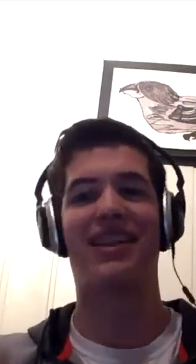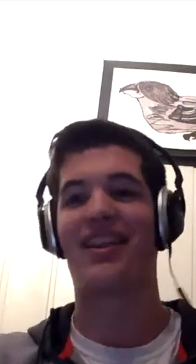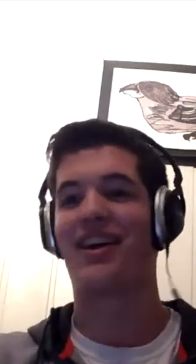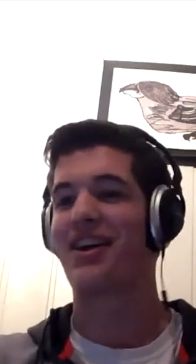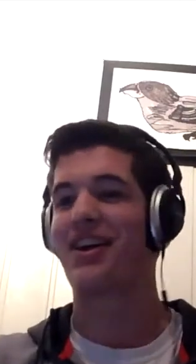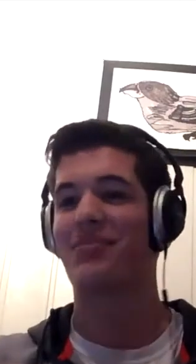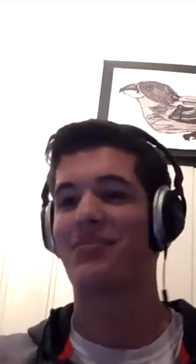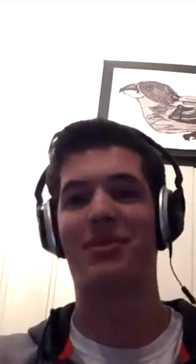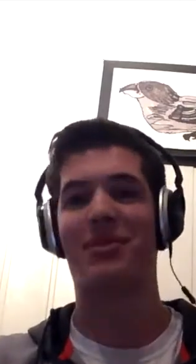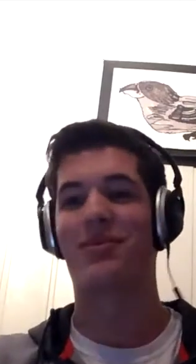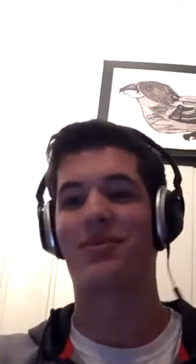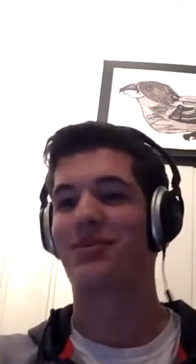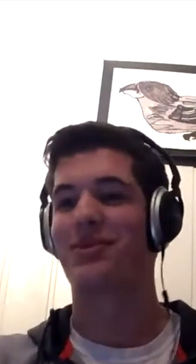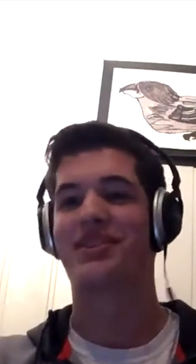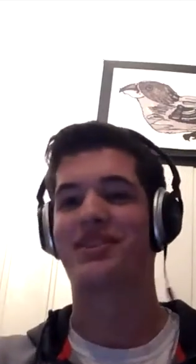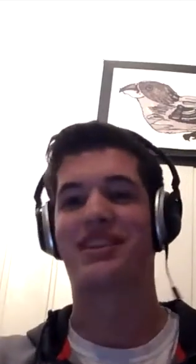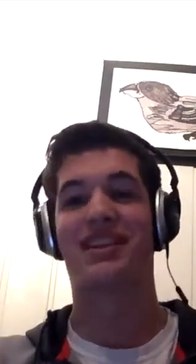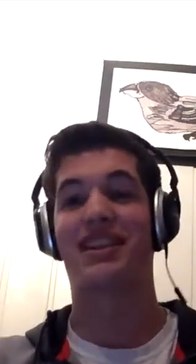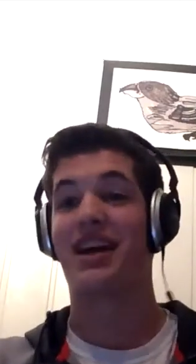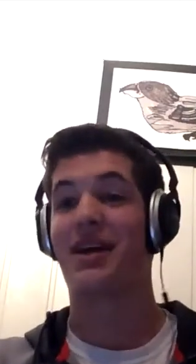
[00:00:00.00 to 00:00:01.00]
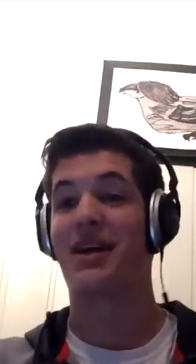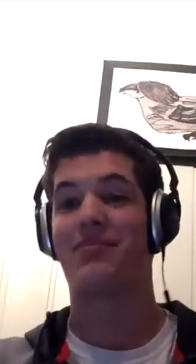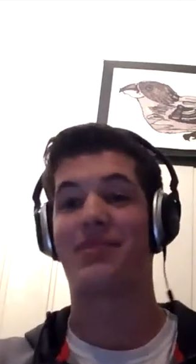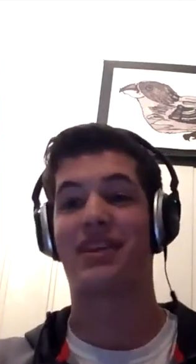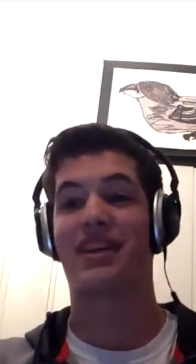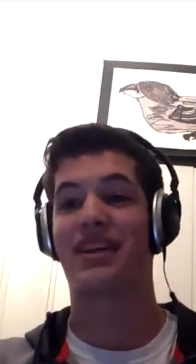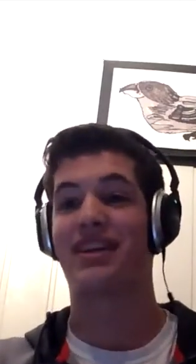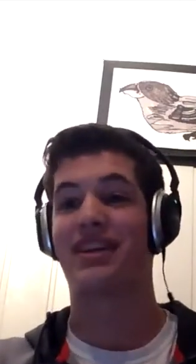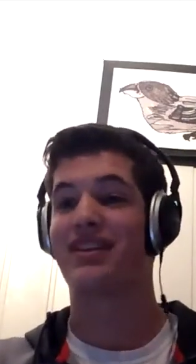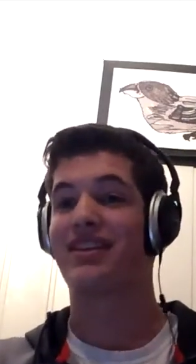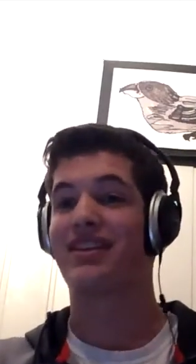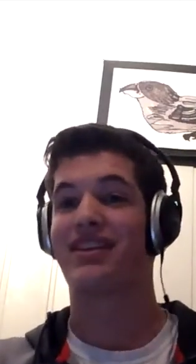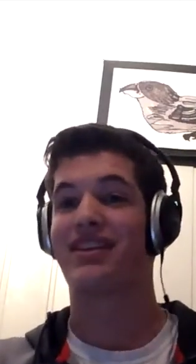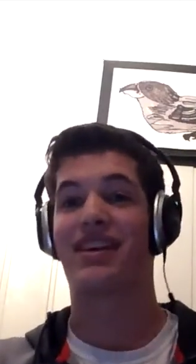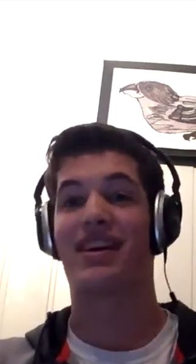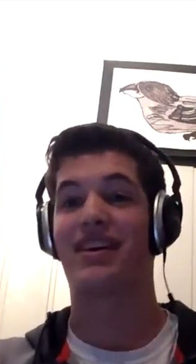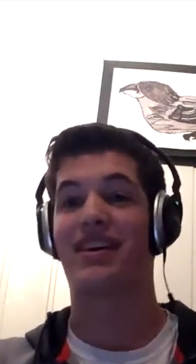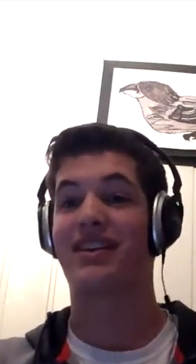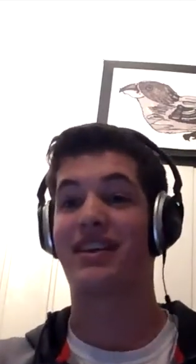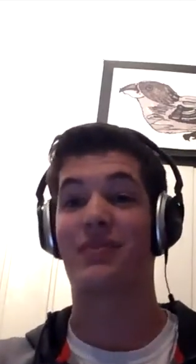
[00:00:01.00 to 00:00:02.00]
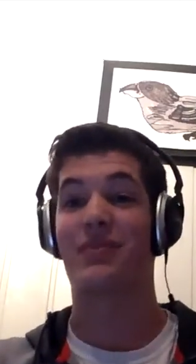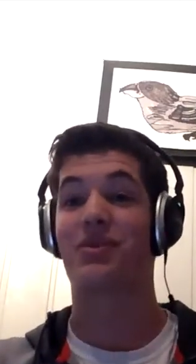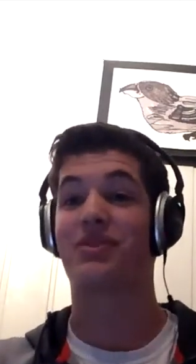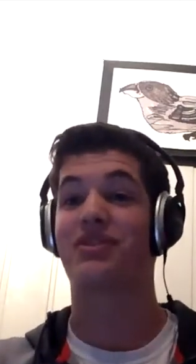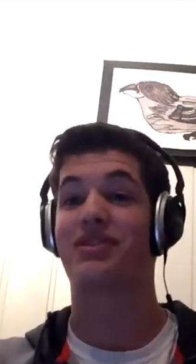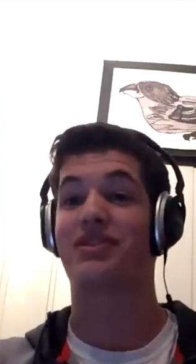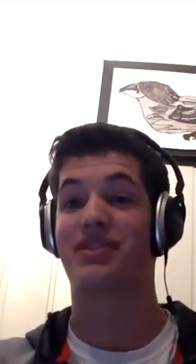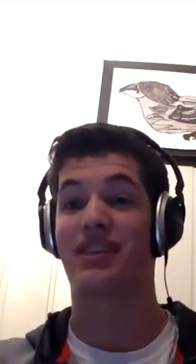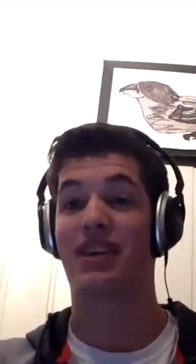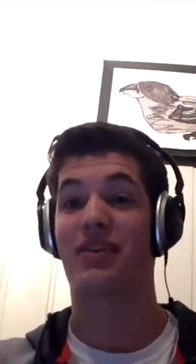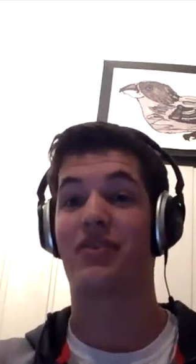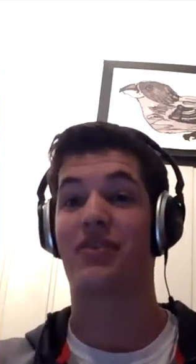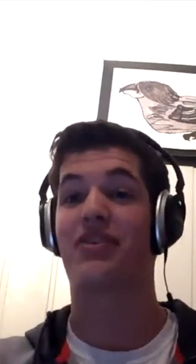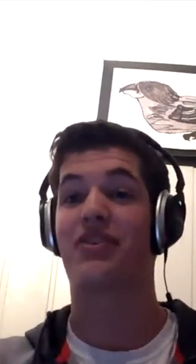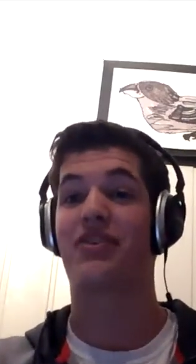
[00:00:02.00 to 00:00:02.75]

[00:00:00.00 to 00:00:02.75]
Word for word: of people was clapping, and yeah, it was a great